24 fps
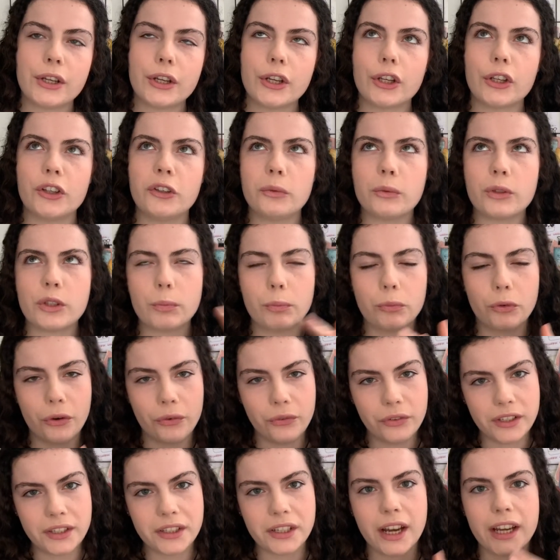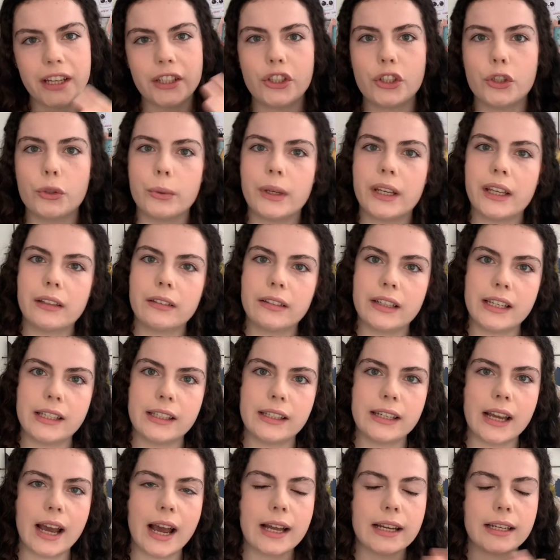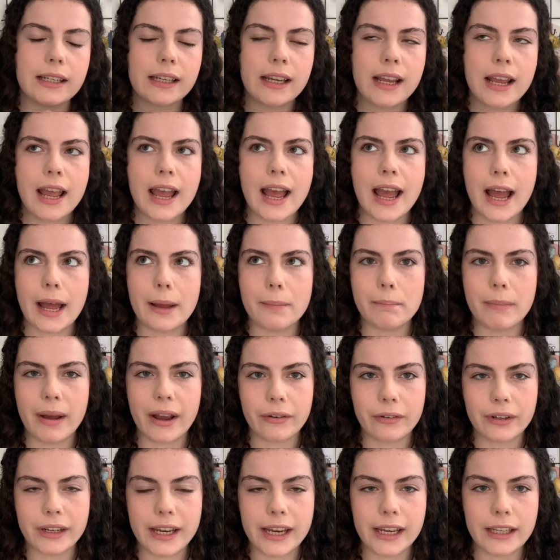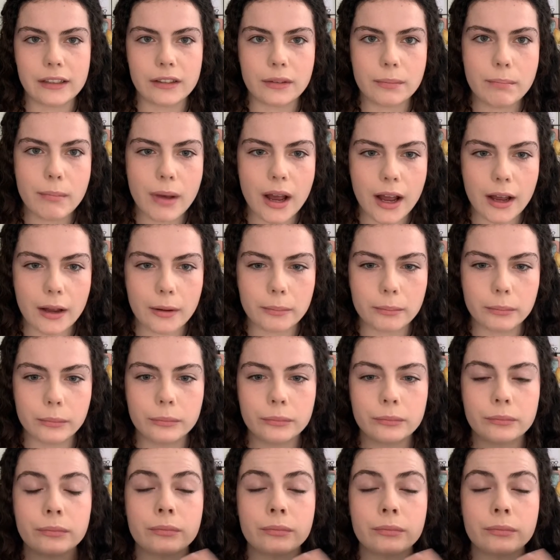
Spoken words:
who was prophesied to kill his dad and marry his mum,